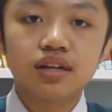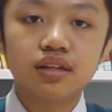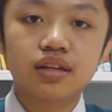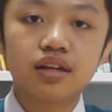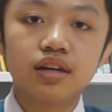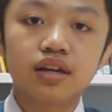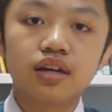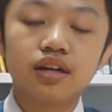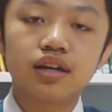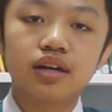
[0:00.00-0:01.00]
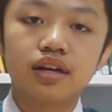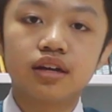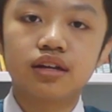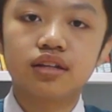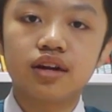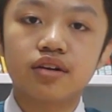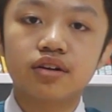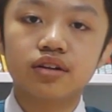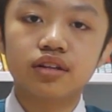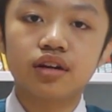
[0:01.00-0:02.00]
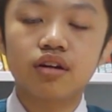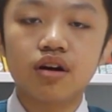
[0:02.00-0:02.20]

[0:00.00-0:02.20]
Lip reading: And there